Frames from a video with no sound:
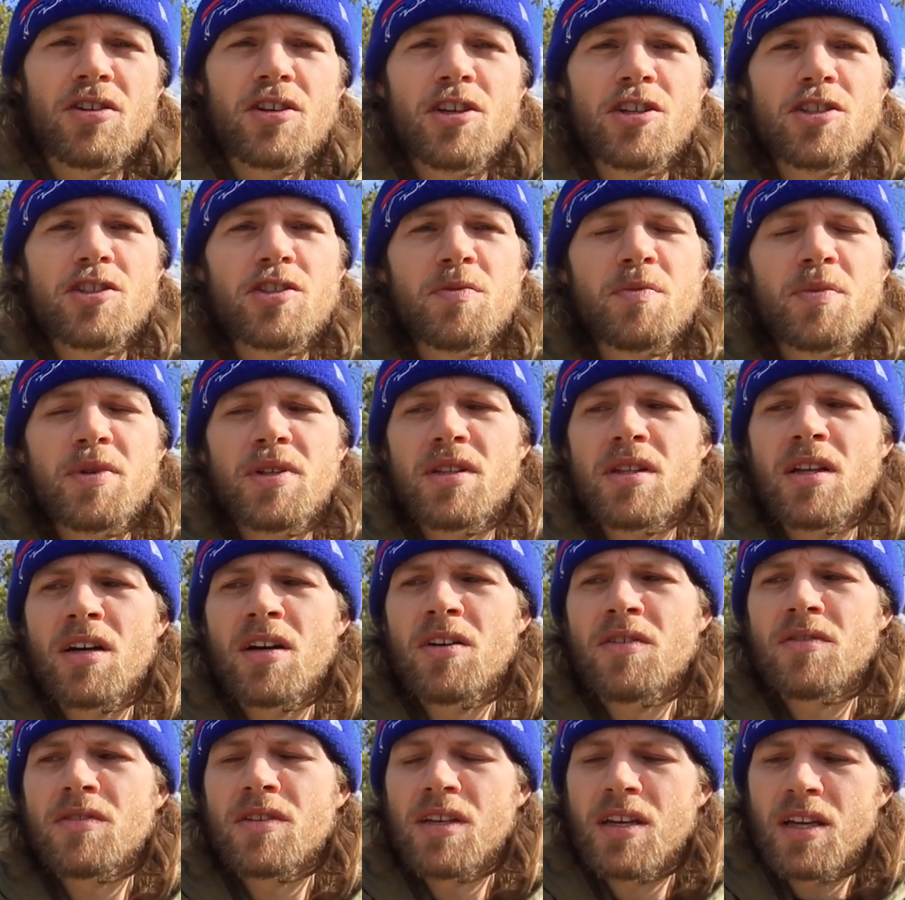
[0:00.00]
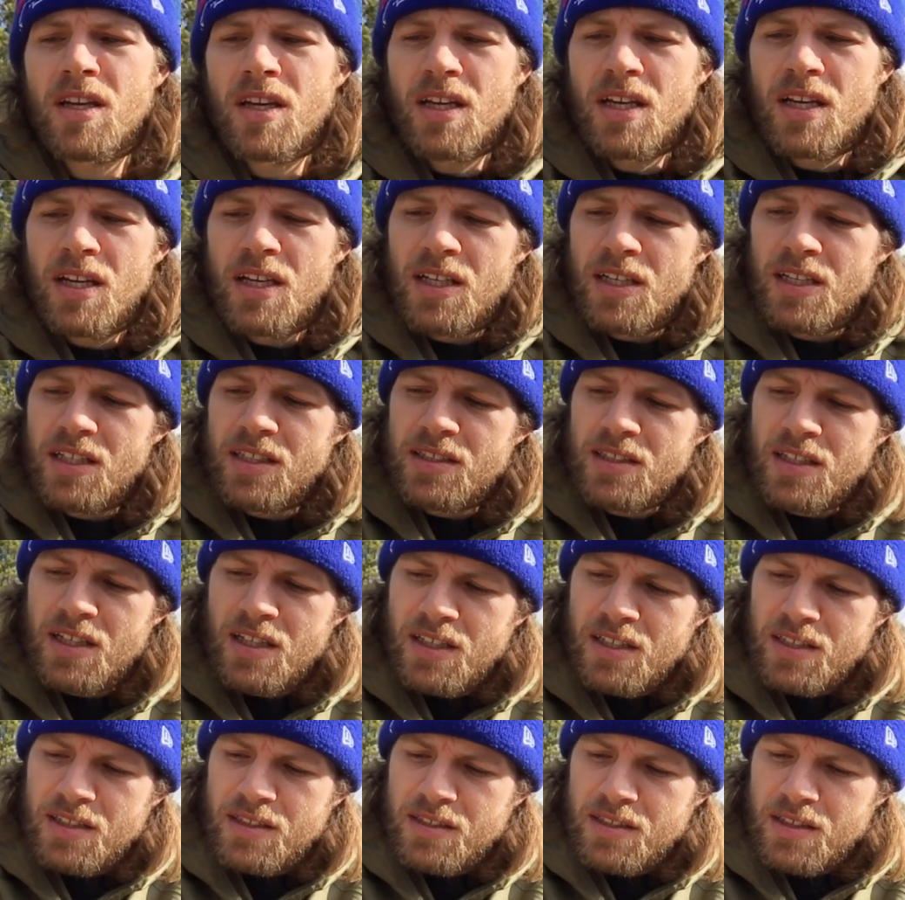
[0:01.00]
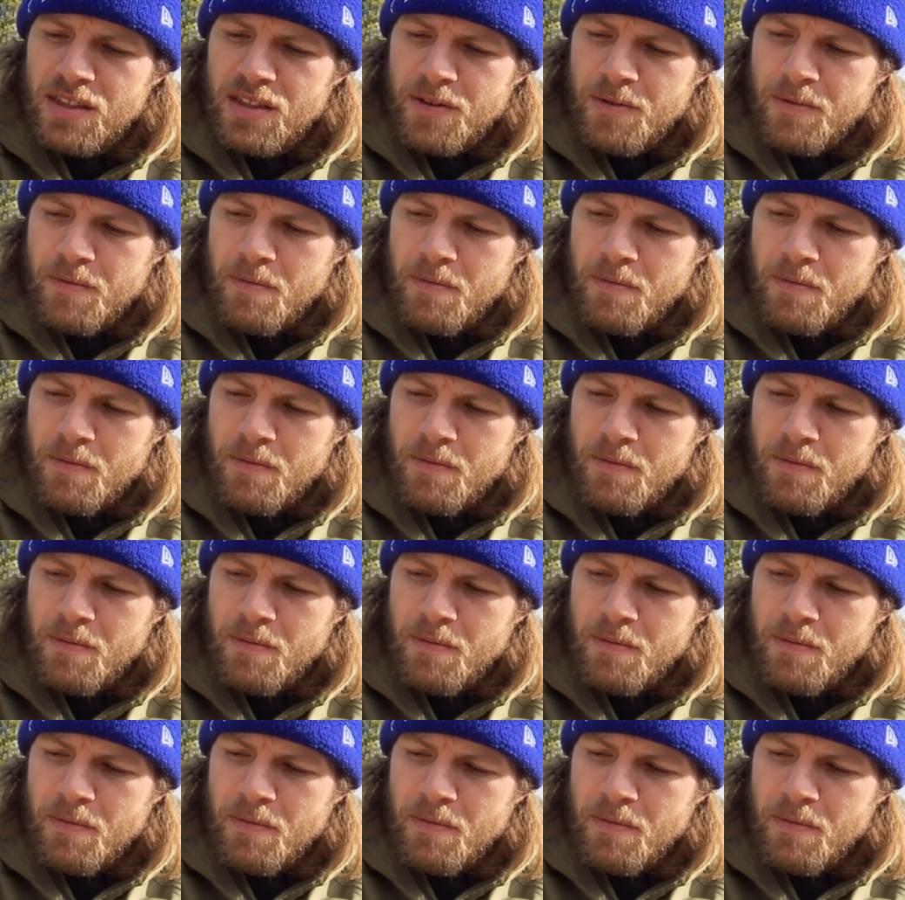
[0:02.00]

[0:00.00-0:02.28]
Could You Be Loved, he says,